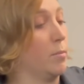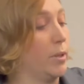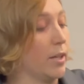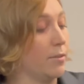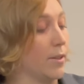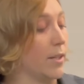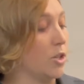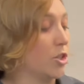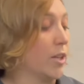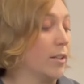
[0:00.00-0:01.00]
black
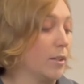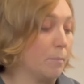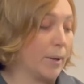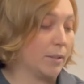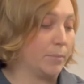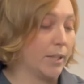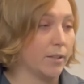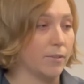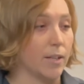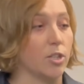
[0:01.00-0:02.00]
finish and a matte black
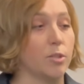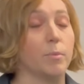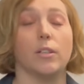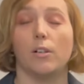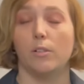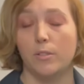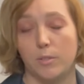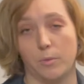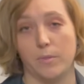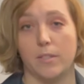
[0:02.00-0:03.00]
finish, but
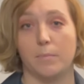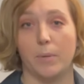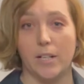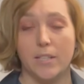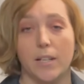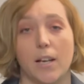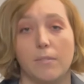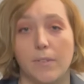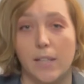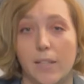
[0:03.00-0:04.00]
also these parts are
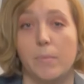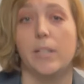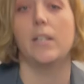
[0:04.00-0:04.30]
available